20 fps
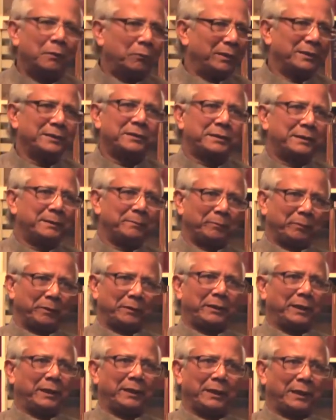One simple
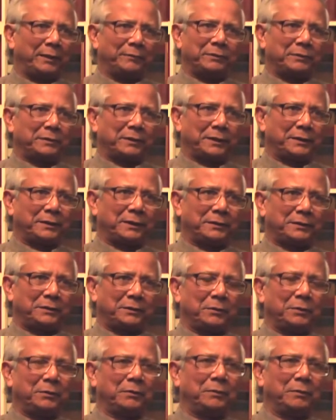thing I would suggest,
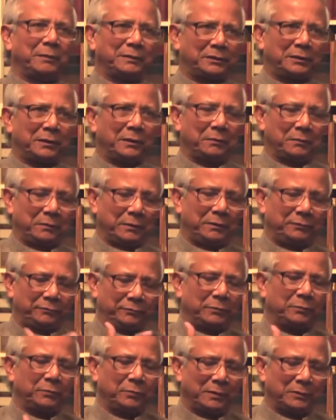once, uh, if
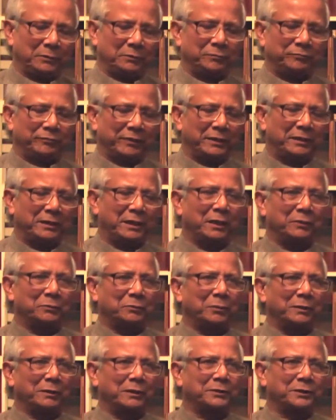you want to find out
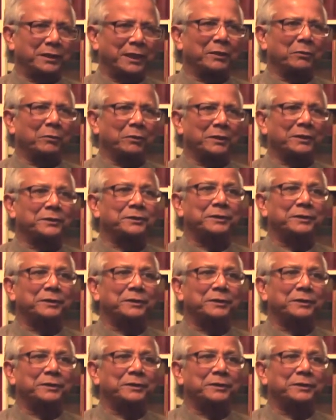what the shareholders